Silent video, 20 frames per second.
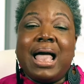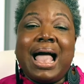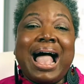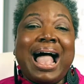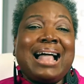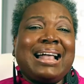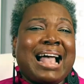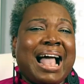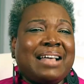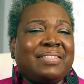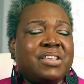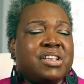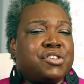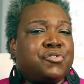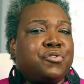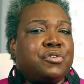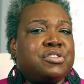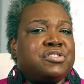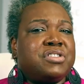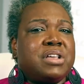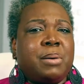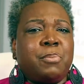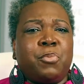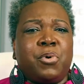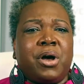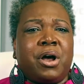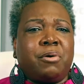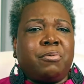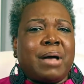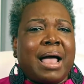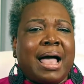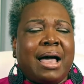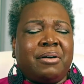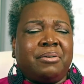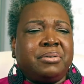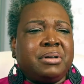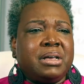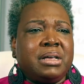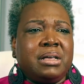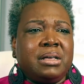I got this for somewhere
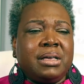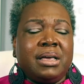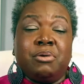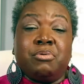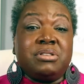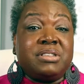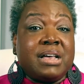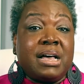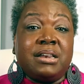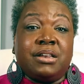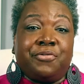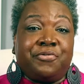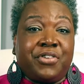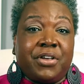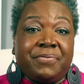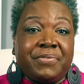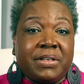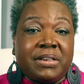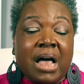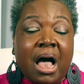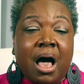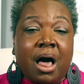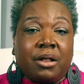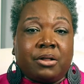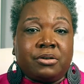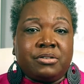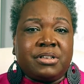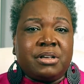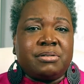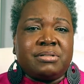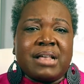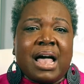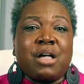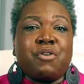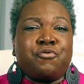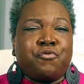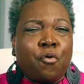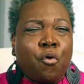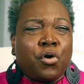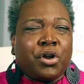around, it was under $50. It was like
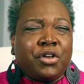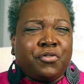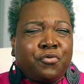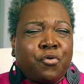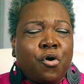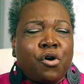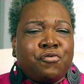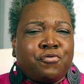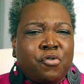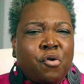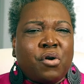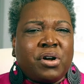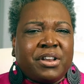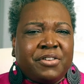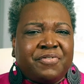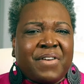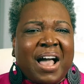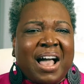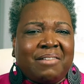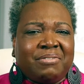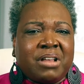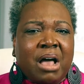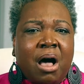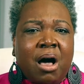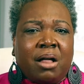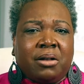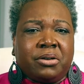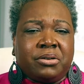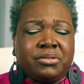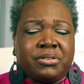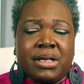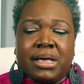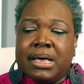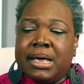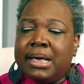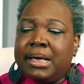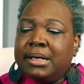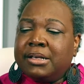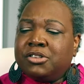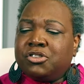$44, $45.
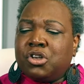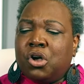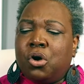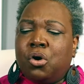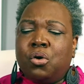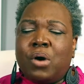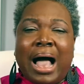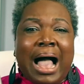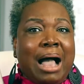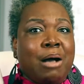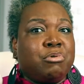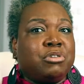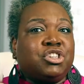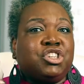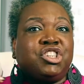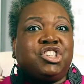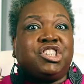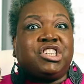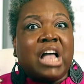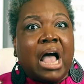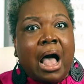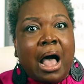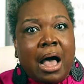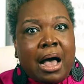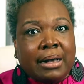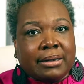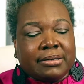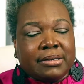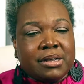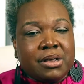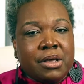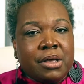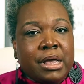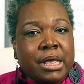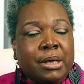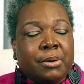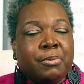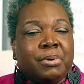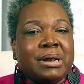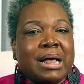So I was shocked
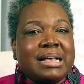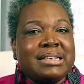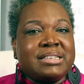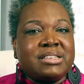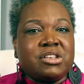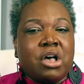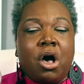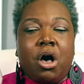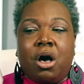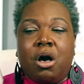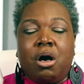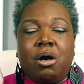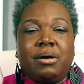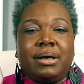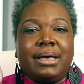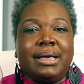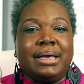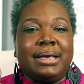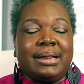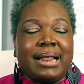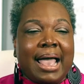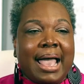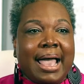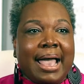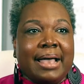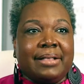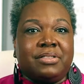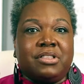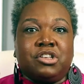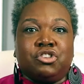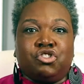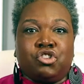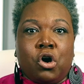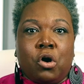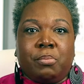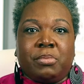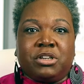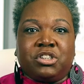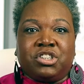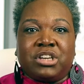when I saw it at the
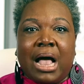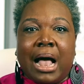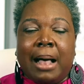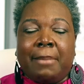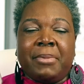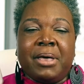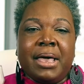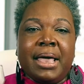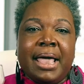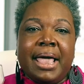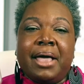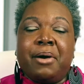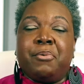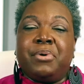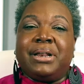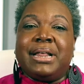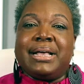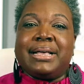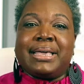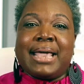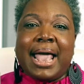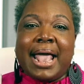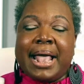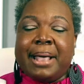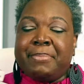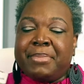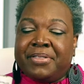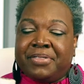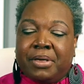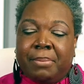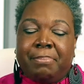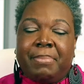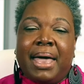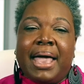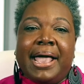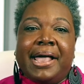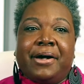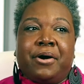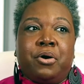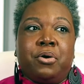Joma shop. And when it came in the
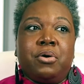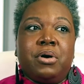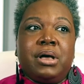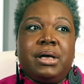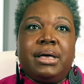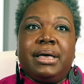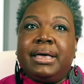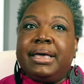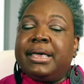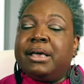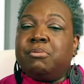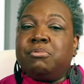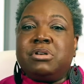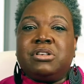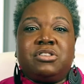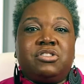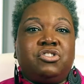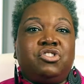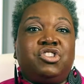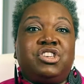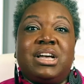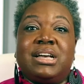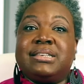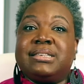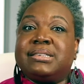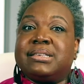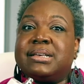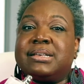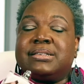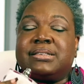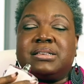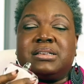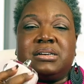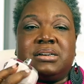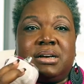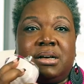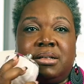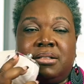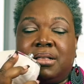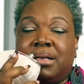mail, it was just as
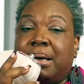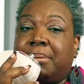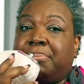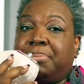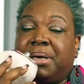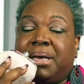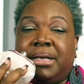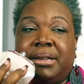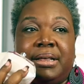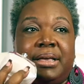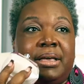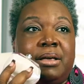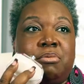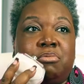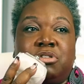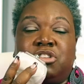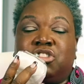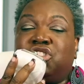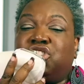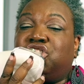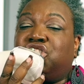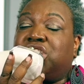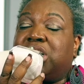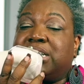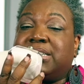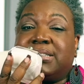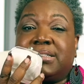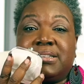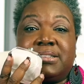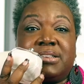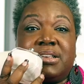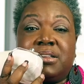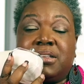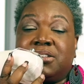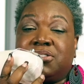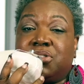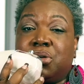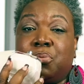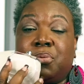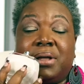good. I mean, it was just as good
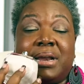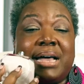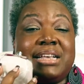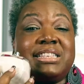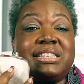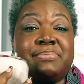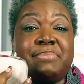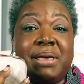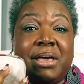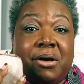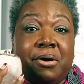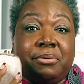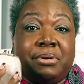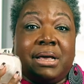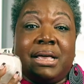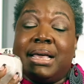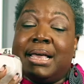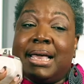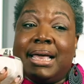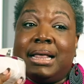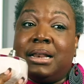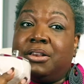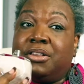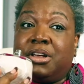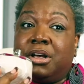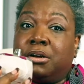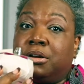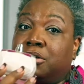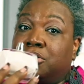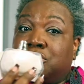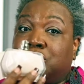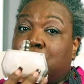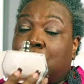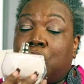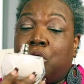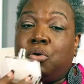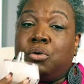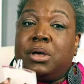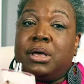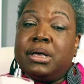as the one I smelled in Dillard.
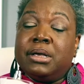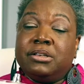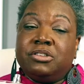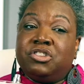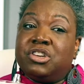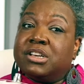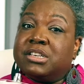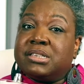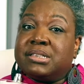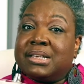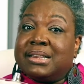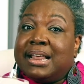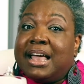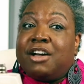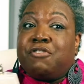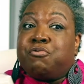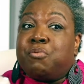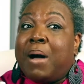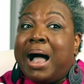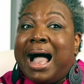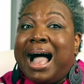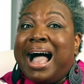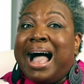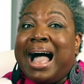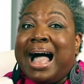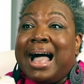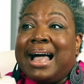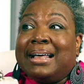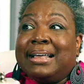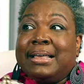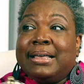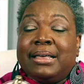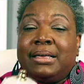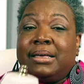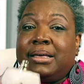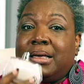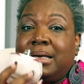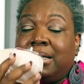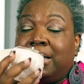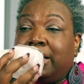So just an FYI,
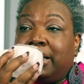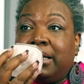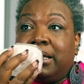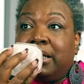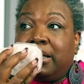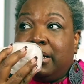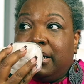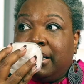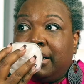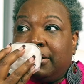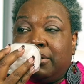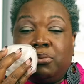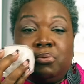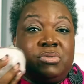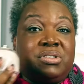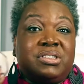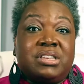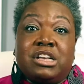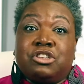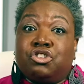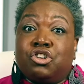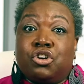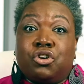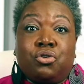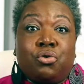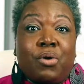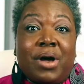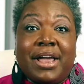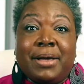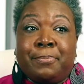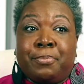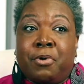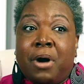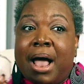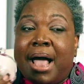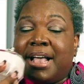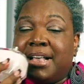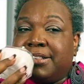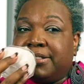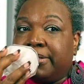it such a great
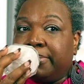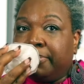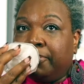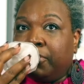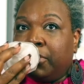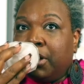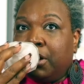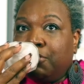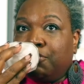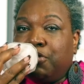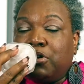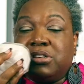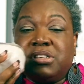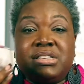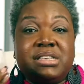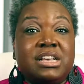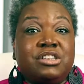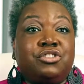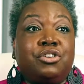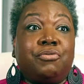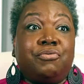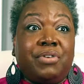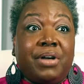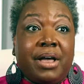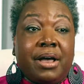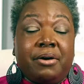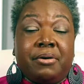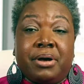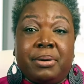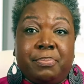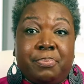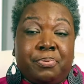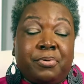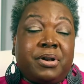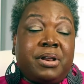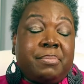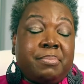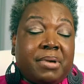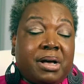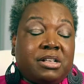price for such a very
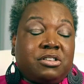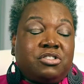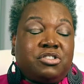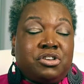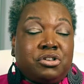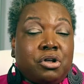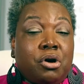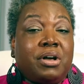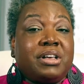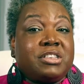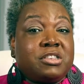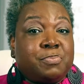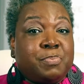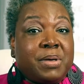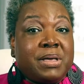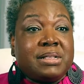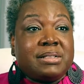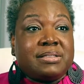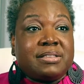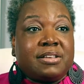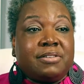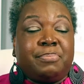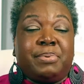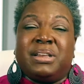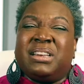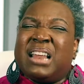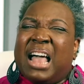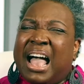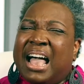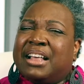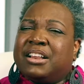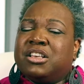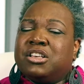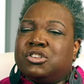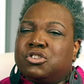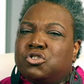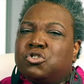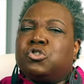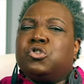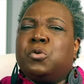pretty much, expensive, but not
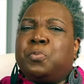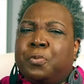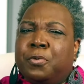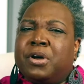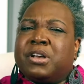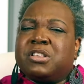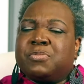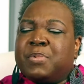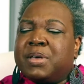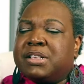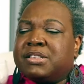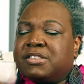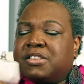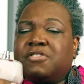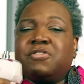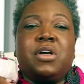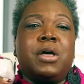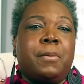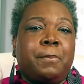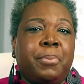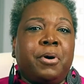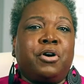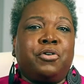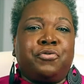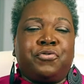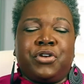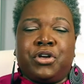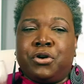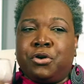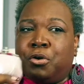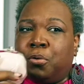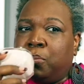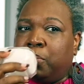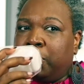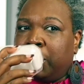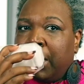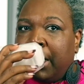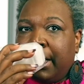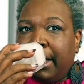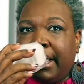super expensive perfume.
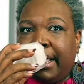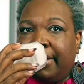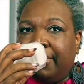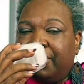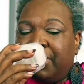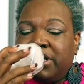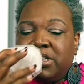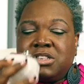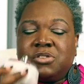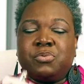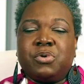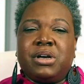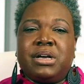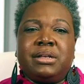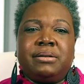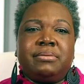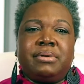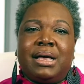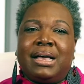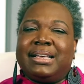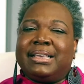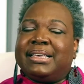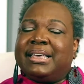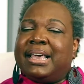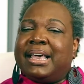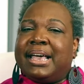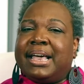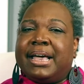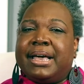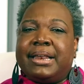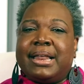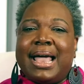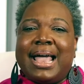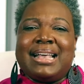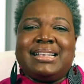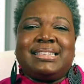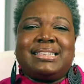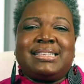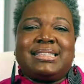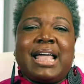And this one, again,
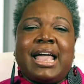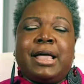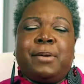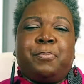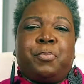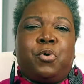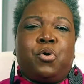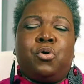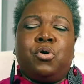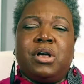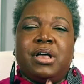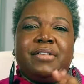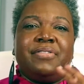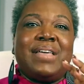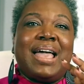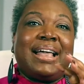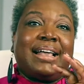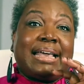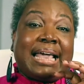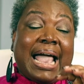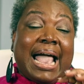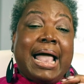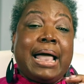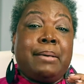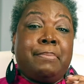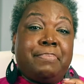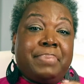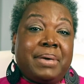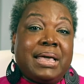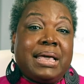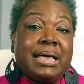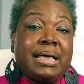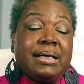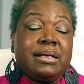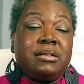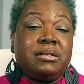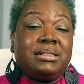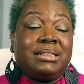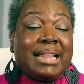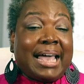a staple that can
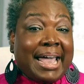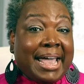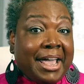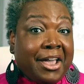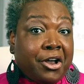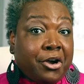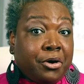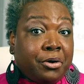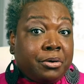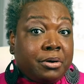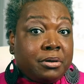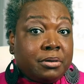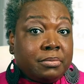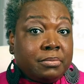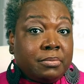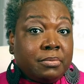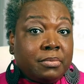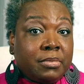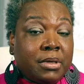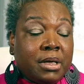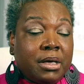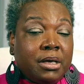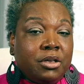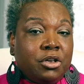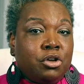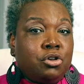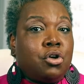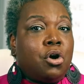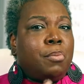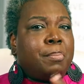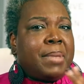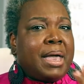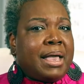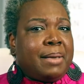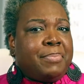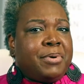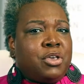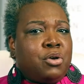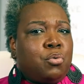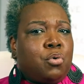be layered.
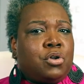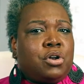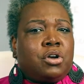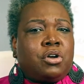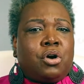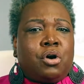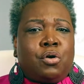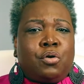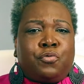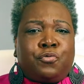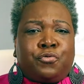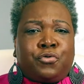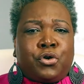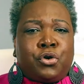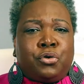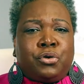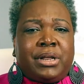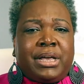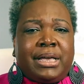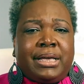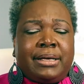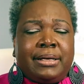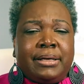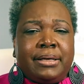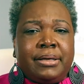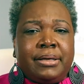Maybe you want to go fruity.